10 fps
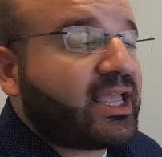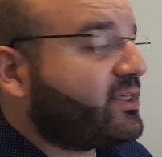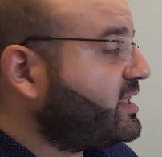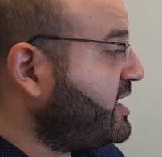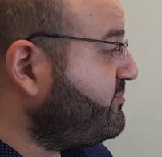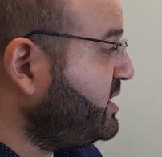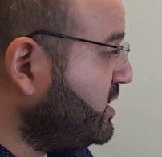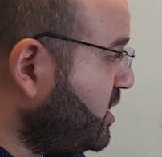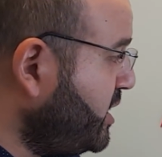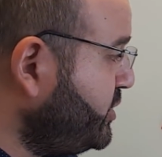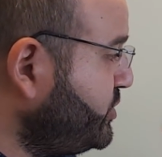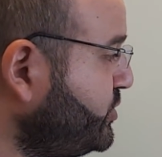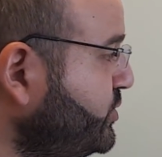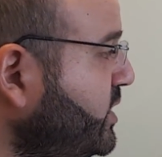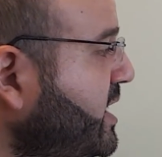how they have been lied
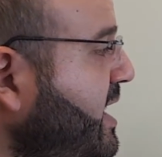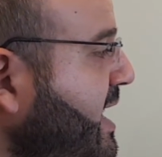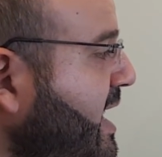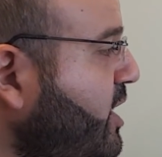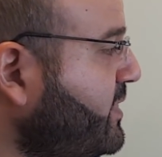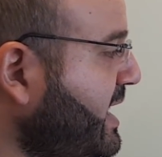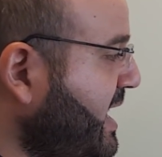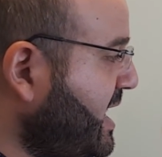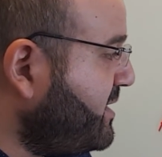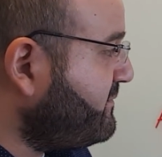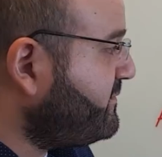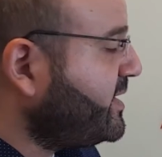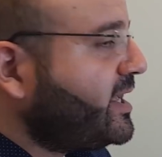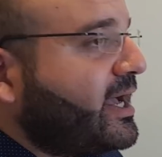to, how they have